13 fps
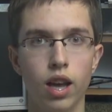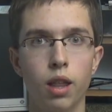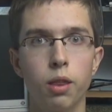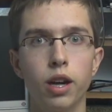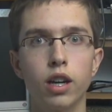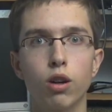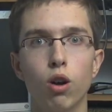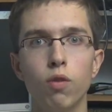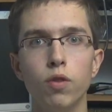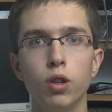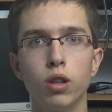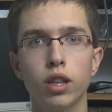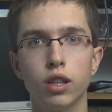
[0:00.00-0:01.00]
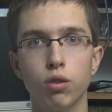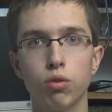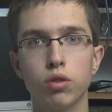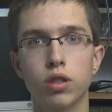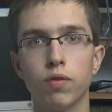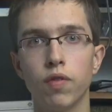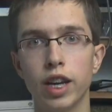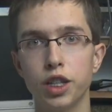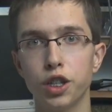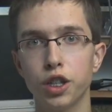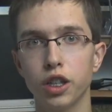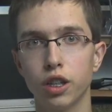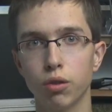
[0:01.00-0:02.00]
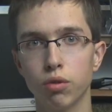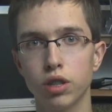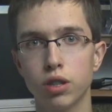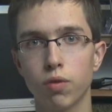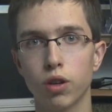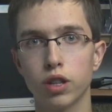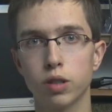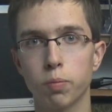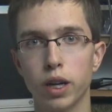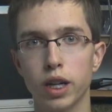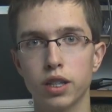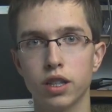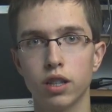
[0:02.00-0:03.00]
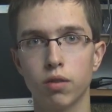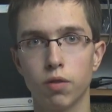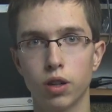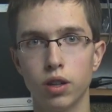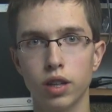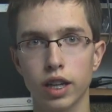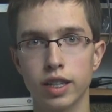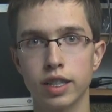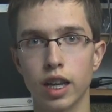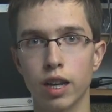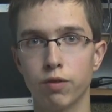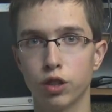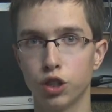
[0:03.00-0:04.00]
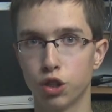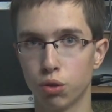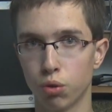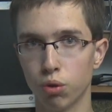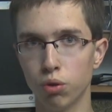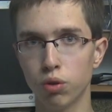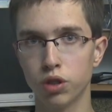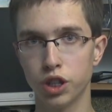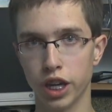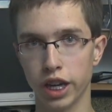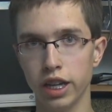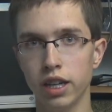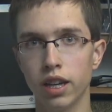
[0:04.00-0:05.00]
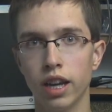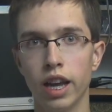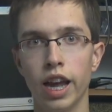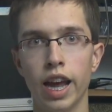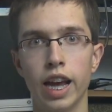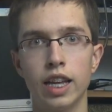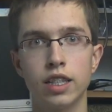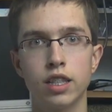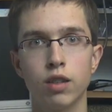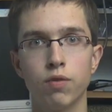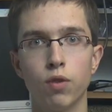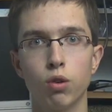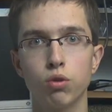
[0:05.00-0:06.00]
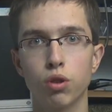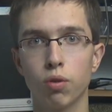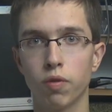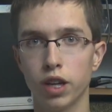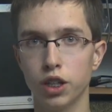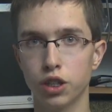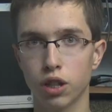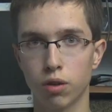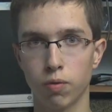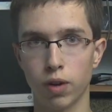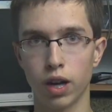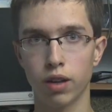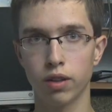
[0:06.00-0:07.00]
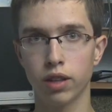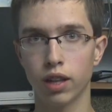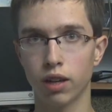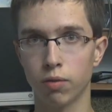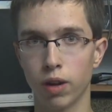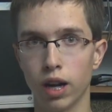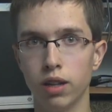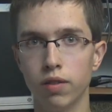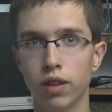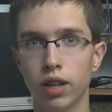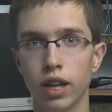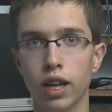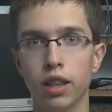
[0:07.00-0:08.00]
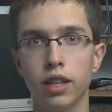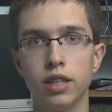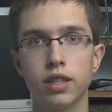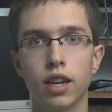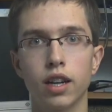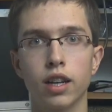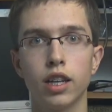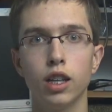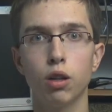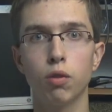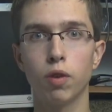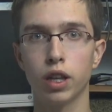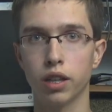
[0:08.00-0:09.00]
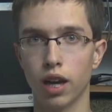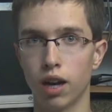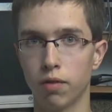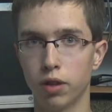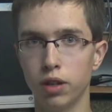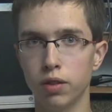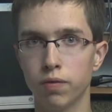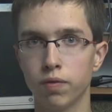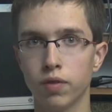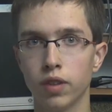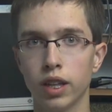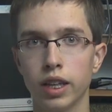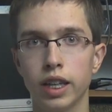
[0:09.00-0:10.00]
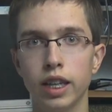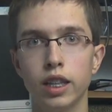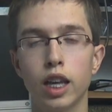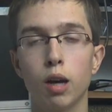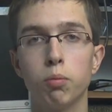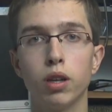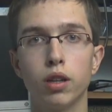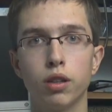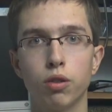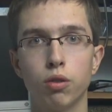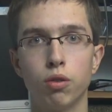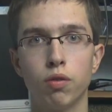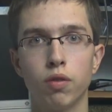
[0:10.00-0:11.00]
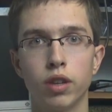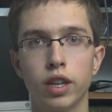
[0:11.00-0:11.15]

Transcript: There are commonly used measuring units for expressing work except Joule, J, as the most conventional one. These are kilowatt hour, kWh,